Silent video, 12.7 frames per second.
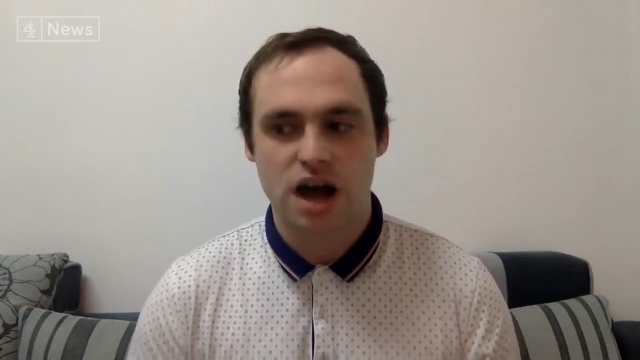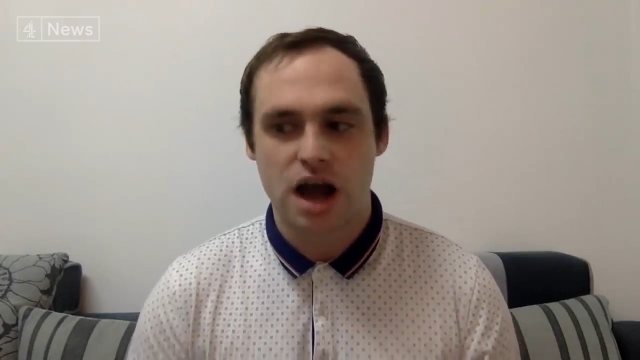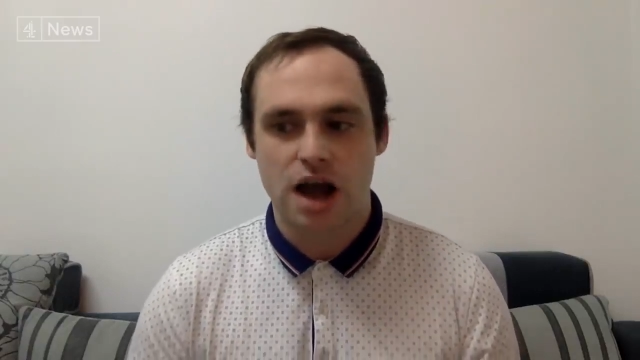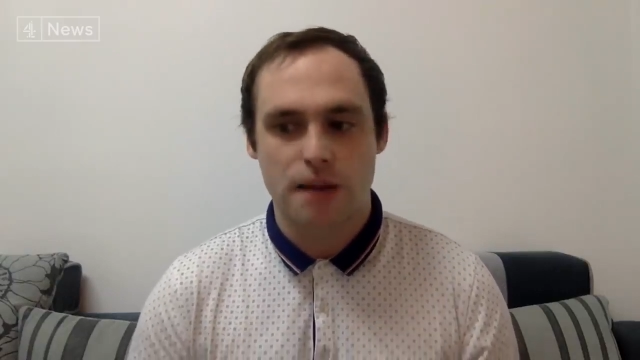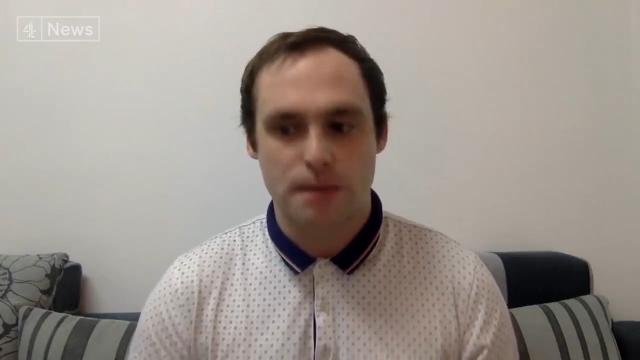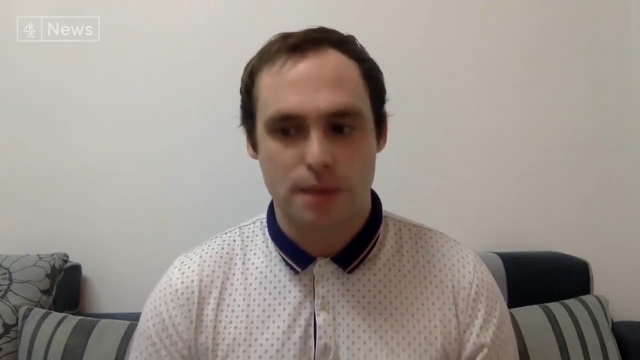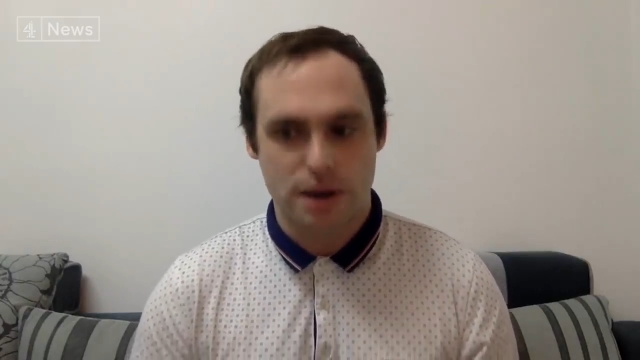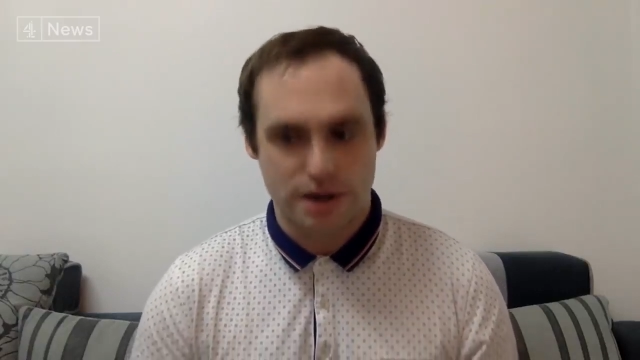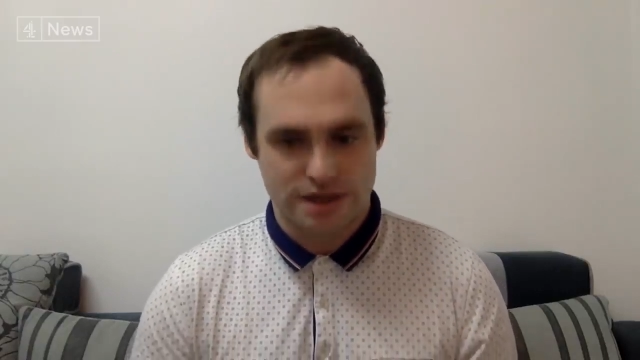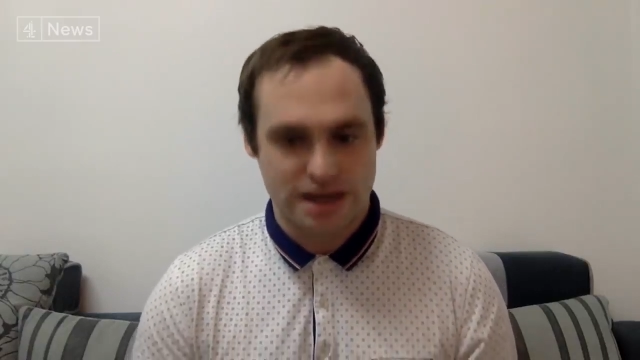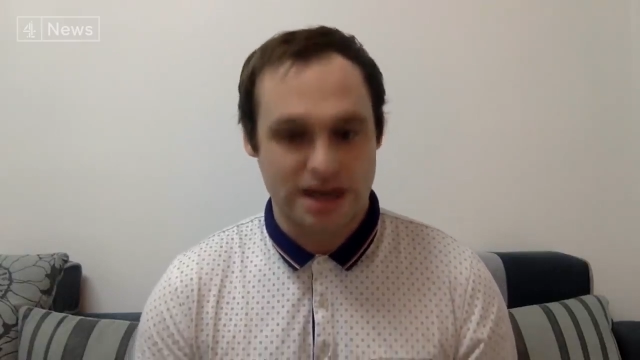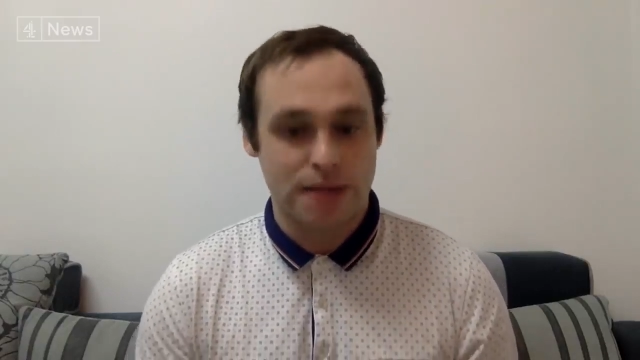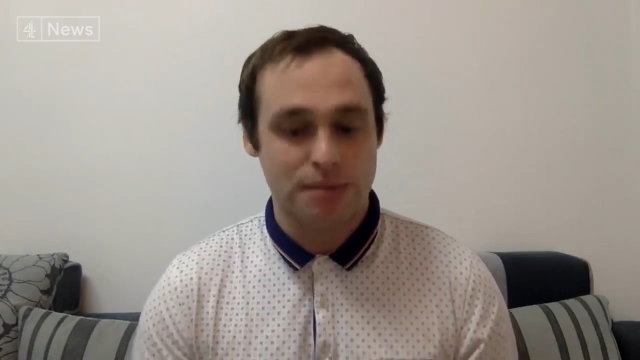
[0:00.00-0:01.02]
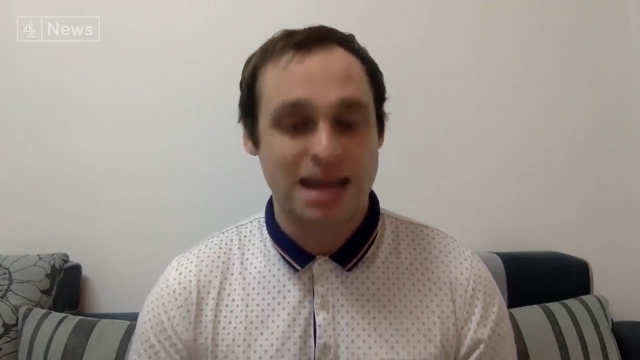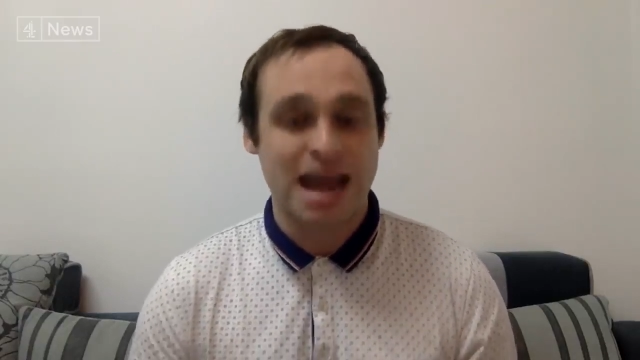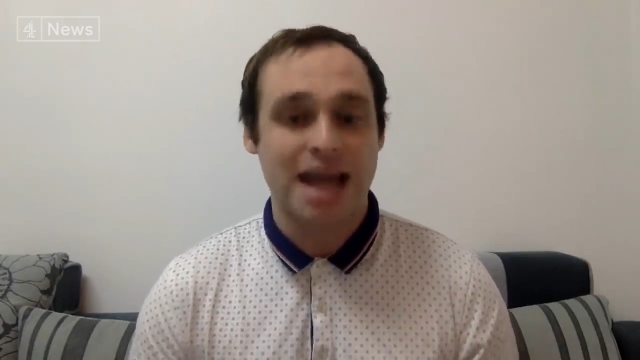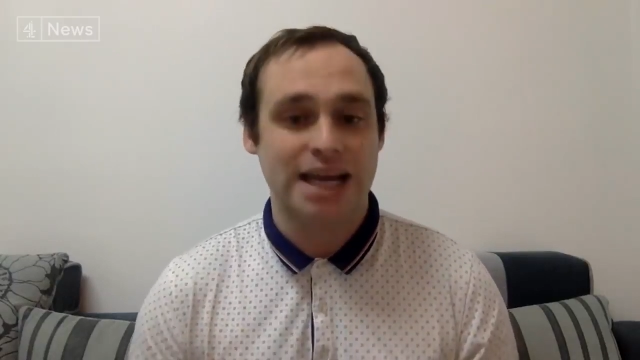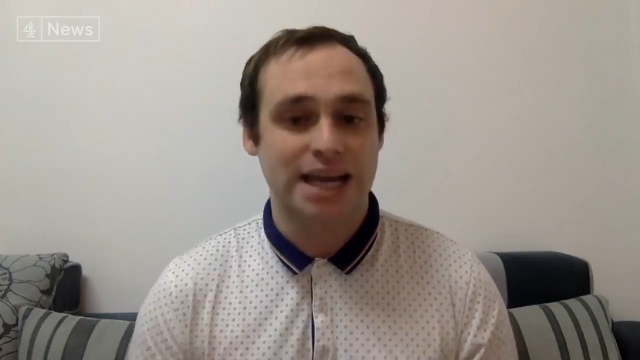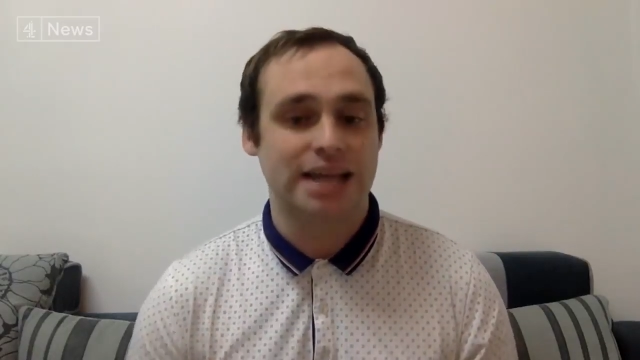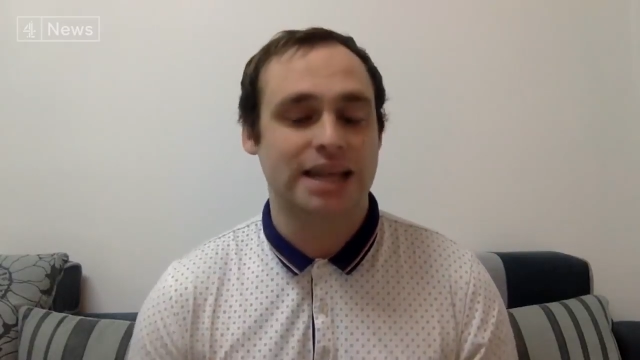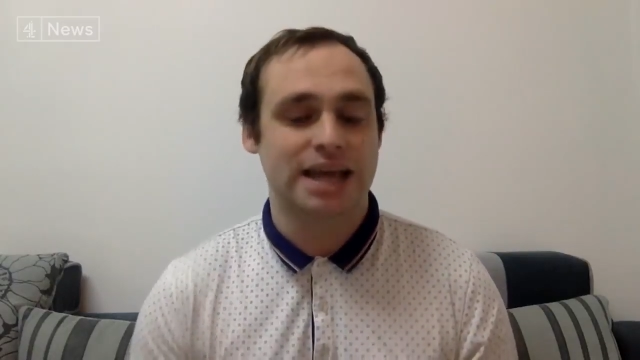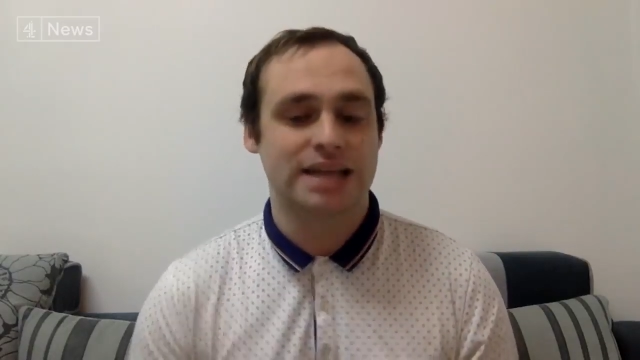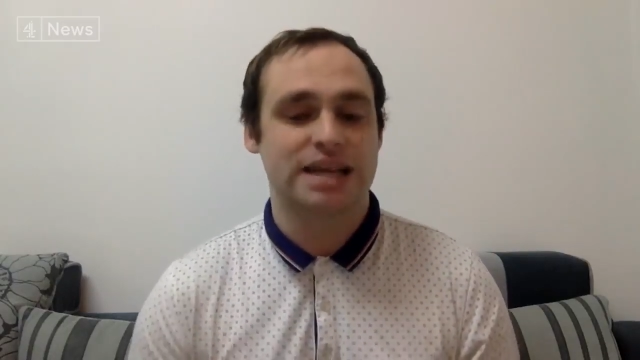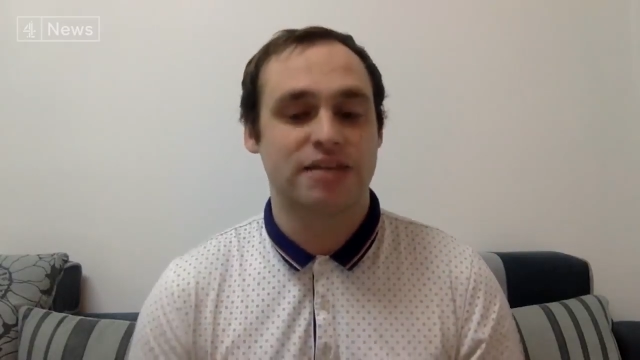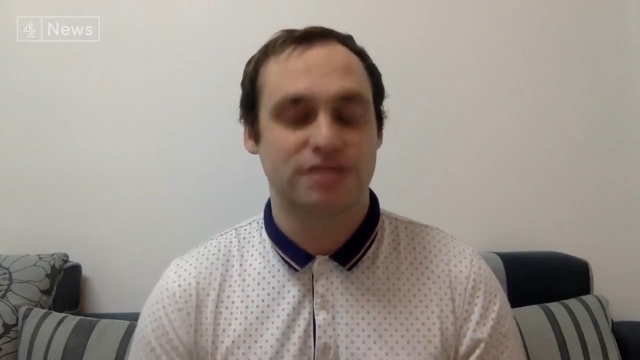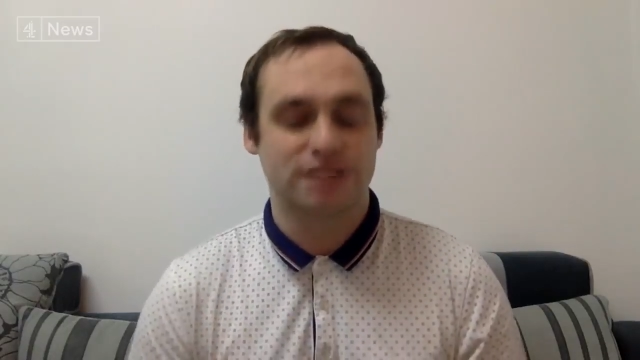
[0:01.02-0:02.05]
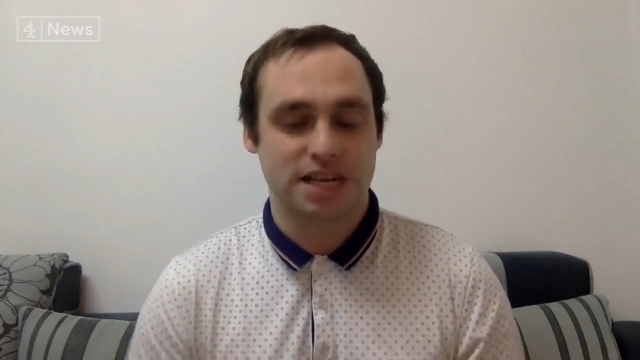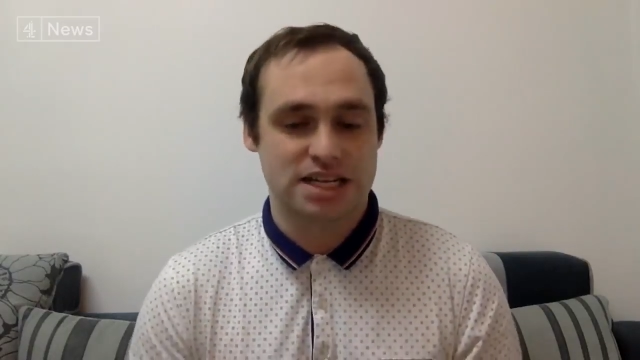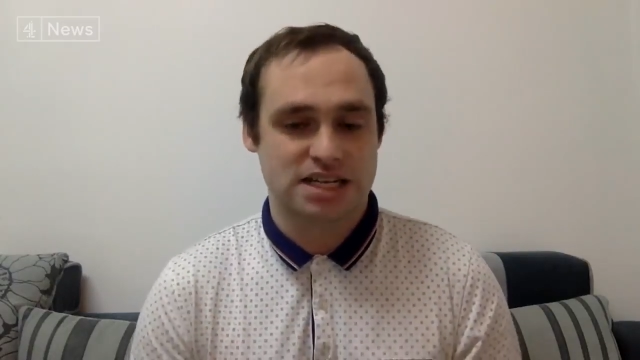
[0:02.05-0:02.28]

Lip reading: that I'm lacking, that definitely is